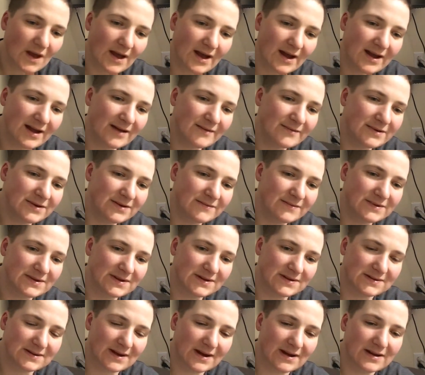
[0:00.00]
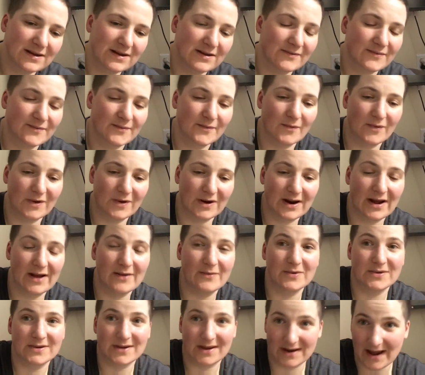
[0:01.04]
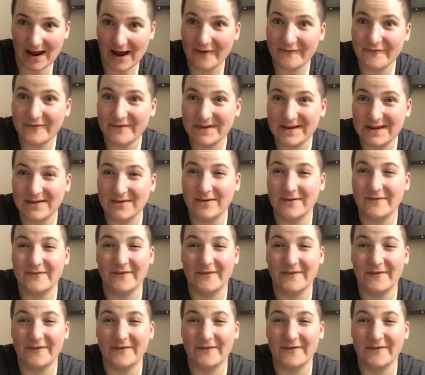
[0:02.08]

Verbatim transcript: I haven't even decided if what I was going to have for dinner,